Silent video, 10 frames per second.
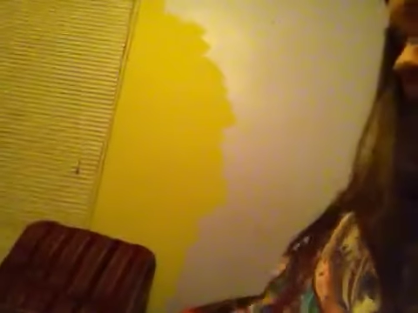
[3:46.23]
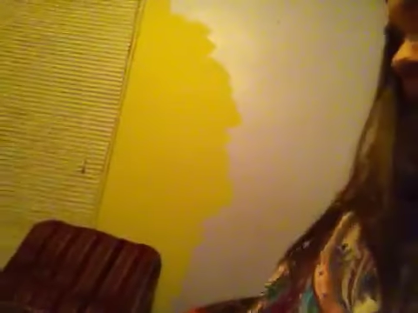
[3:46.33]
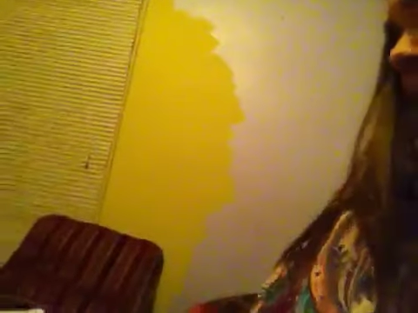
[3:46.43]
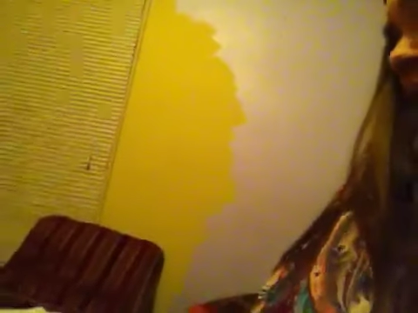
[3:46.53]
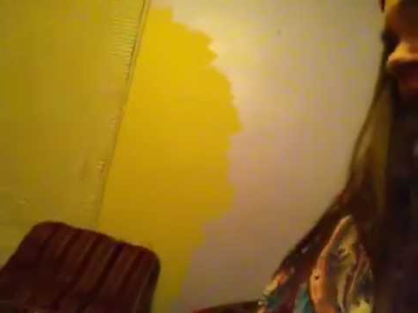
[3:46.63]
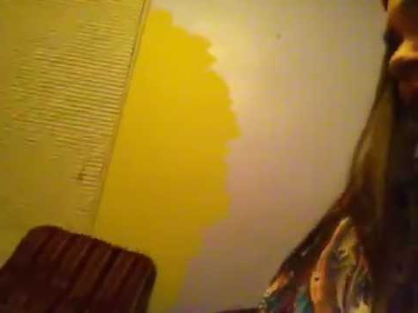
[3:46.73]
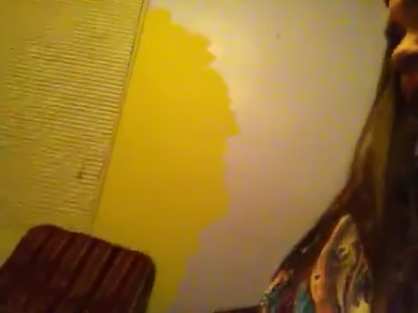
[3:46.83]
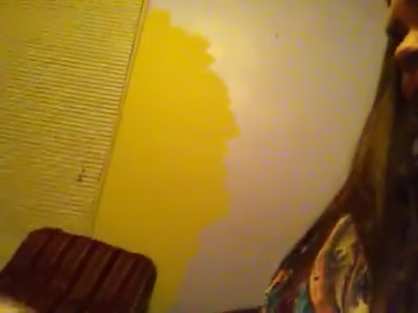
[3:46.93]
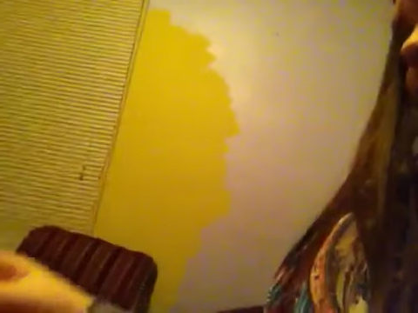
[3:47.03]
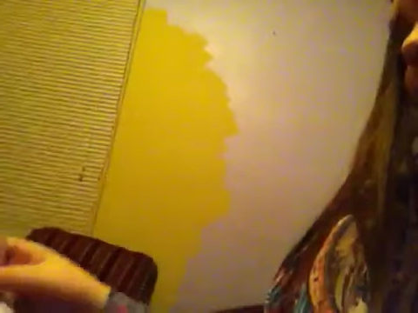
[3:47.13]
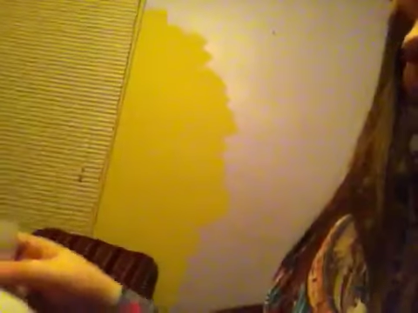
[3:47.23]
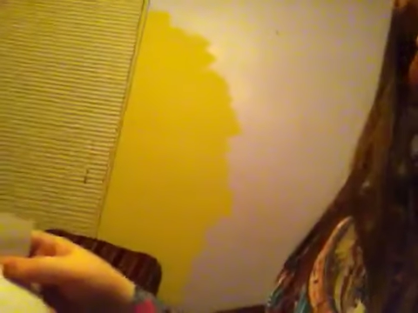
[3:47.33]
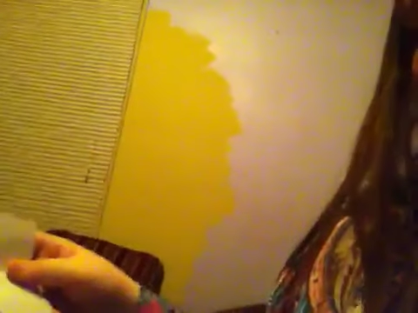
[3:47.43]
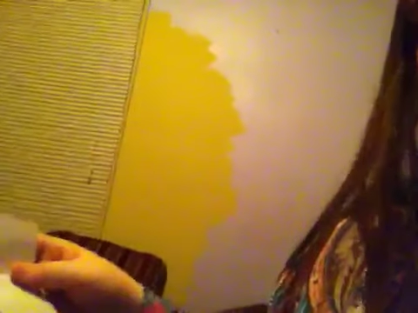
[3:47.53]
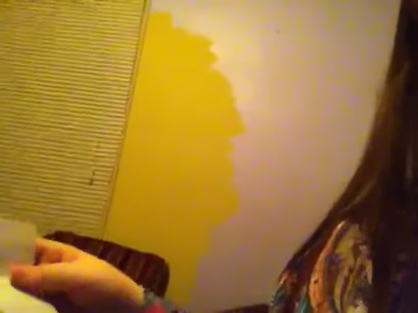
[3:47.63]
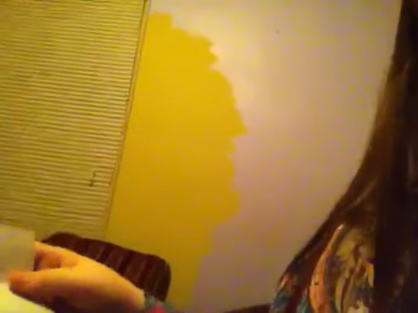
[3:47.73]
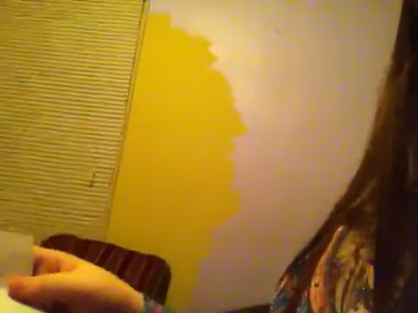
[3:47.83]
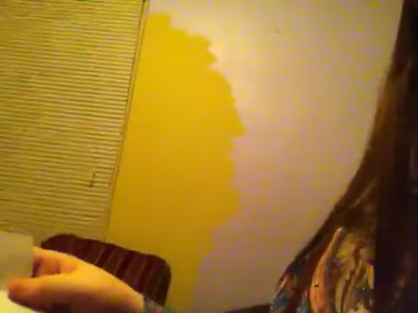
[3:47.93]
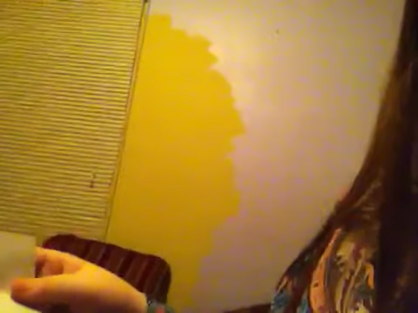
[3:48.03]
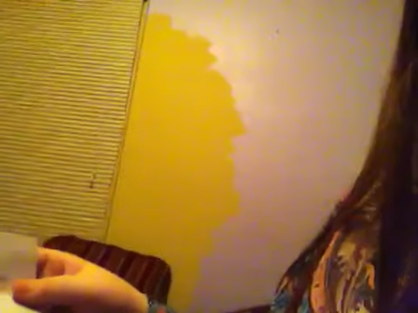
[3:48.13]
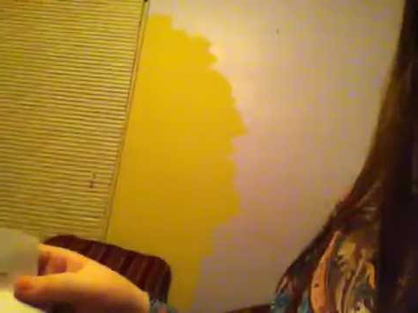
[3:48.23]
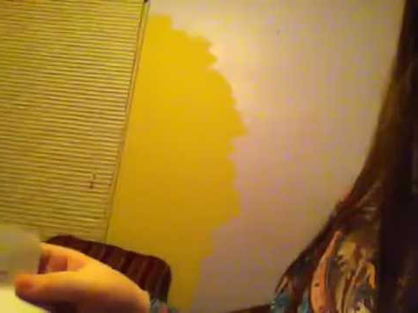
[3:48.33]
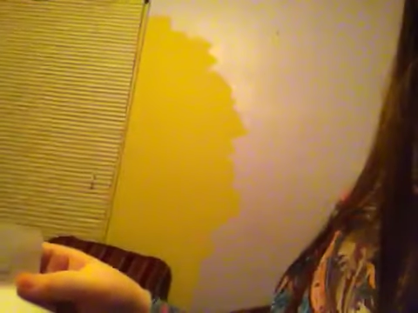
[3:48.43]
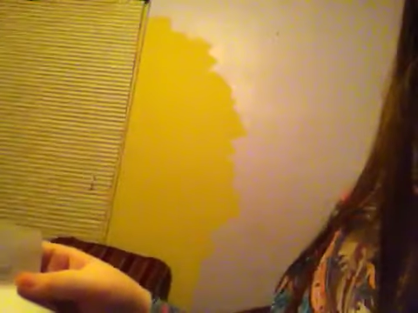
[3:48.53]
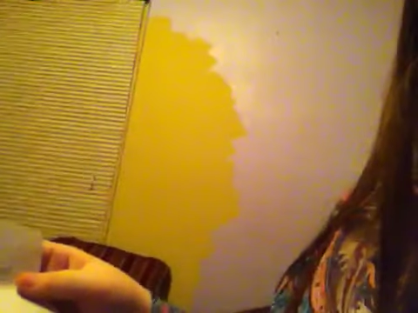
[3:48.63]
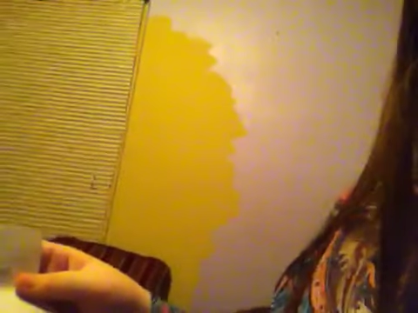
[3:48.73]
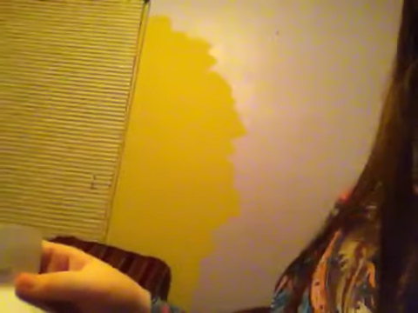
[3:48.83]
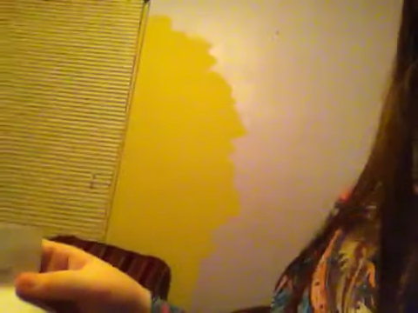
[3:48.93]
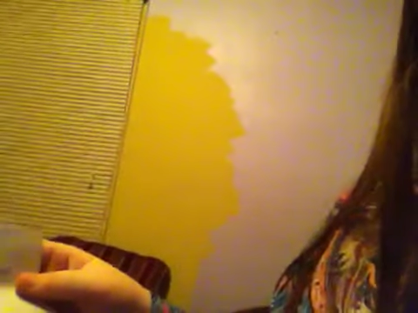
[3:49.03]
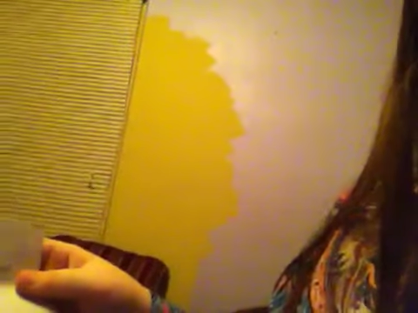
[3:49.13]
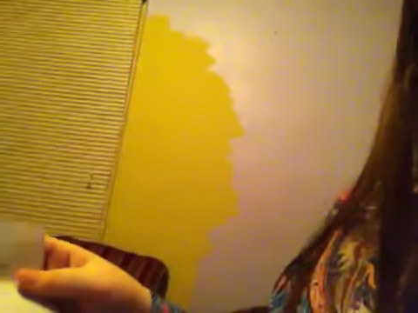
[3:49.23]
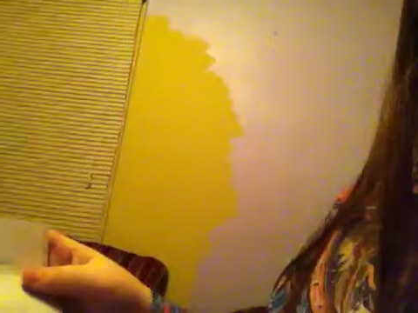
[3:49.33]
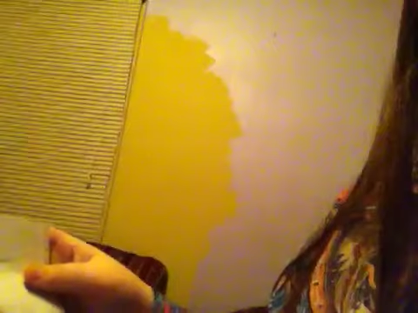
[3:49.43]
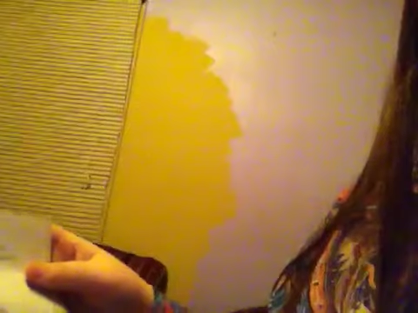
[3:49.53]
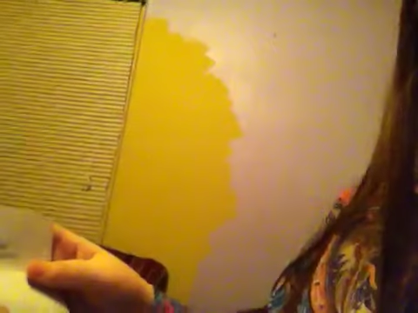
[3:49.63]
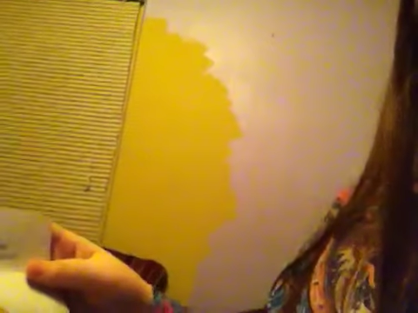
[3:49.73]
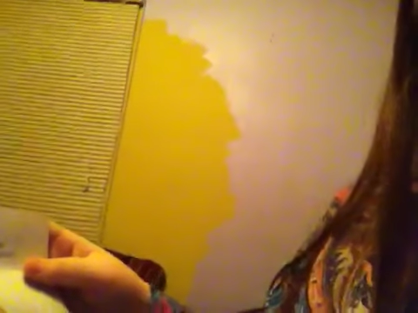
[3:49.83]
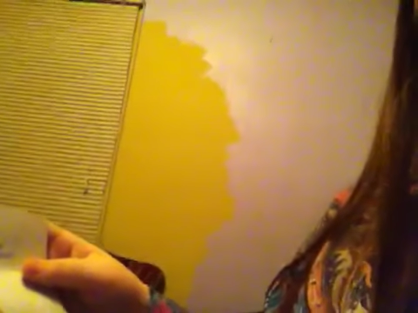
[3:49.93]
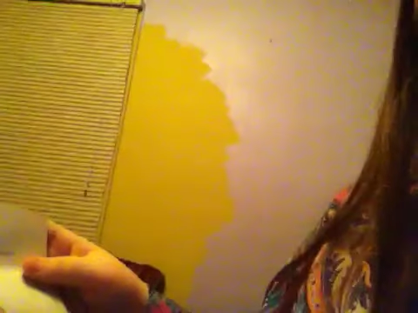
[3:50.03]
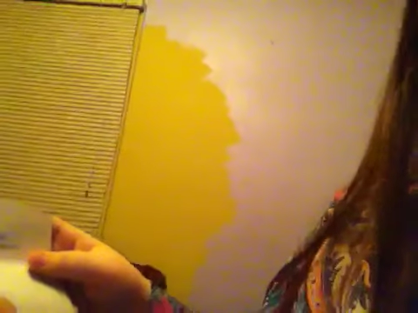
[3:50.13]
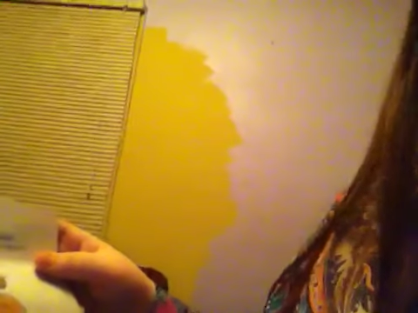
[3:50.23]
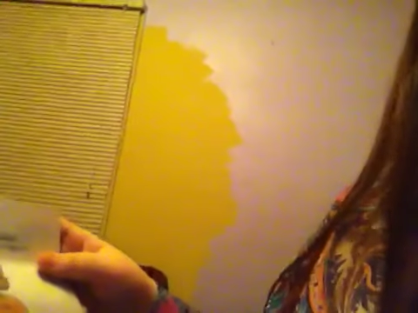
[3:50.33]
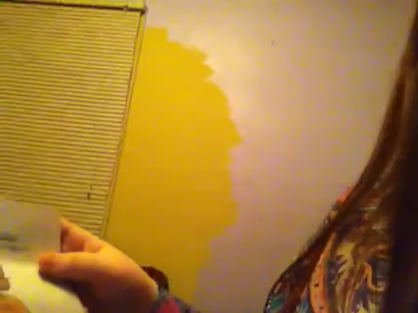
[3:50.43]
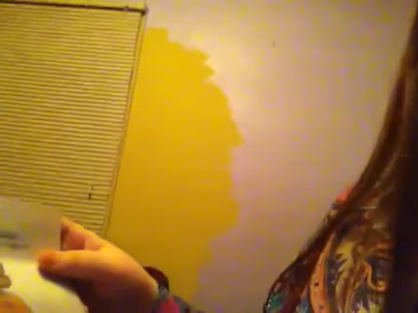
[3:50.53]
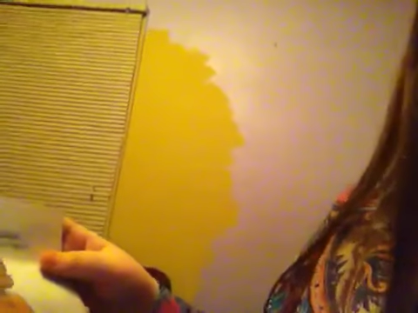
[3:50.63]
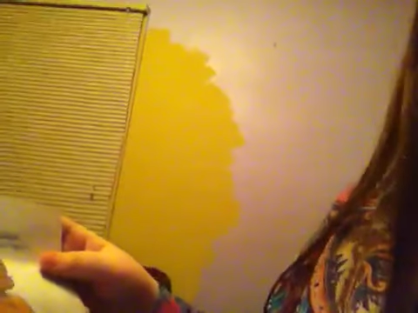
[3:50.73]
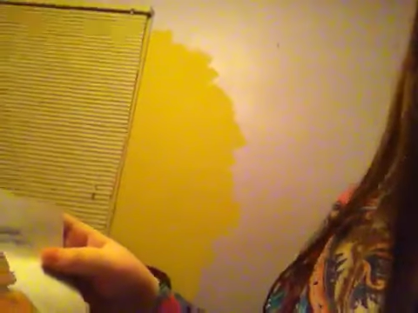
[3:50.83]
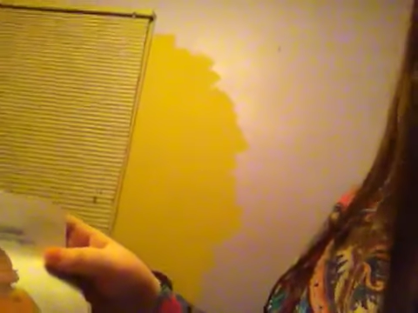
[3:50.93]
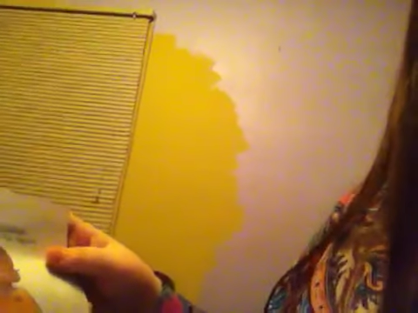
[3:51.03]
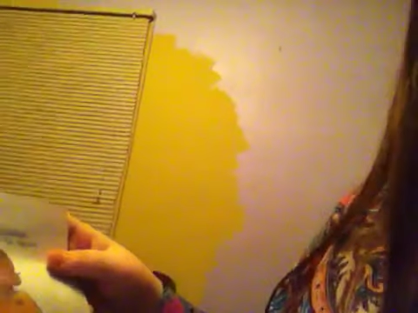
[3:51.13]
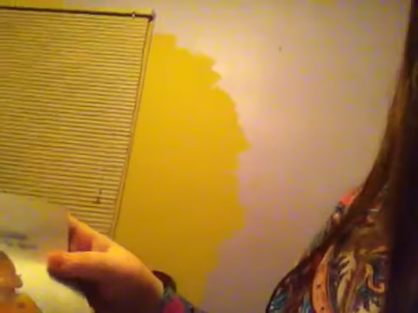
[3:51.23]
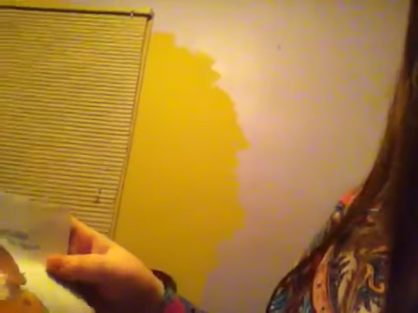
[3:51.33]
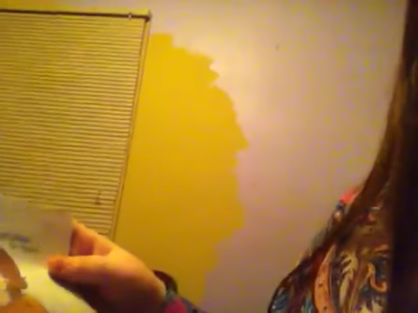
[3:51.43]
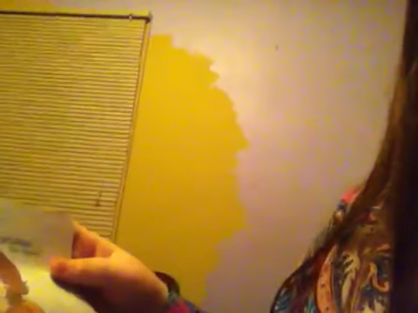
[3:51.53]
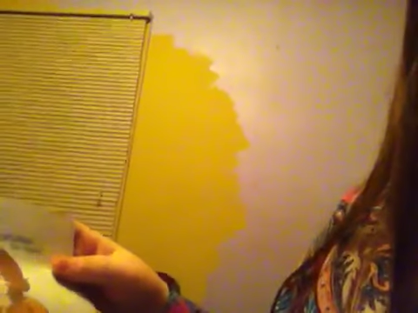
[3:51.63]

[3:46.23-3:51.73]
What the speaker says: (no speaker visible)